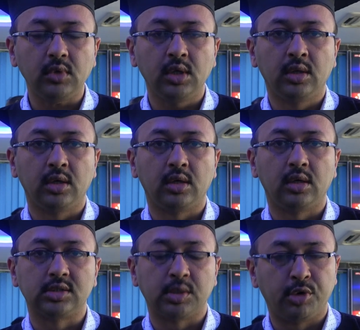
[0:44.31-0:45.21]

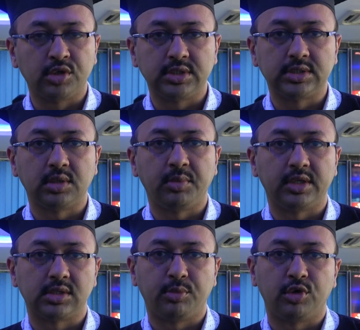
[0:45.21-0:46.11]
The support system and
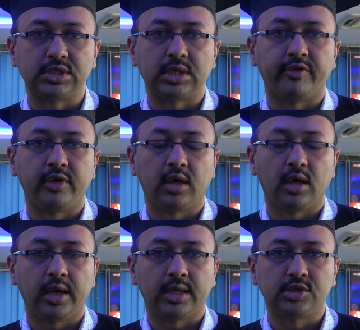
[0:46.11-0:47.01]
the support staff here
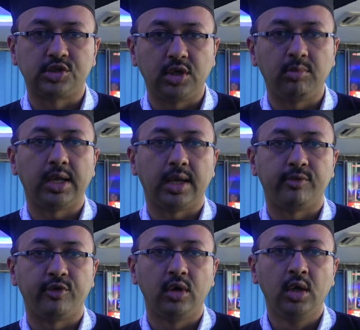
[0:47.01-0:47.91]
are extremely
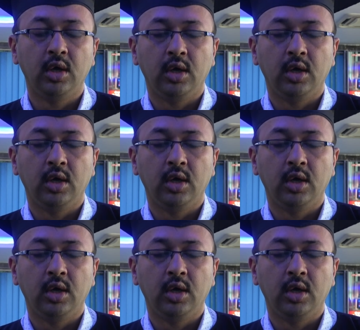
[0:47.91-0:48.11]
helpful.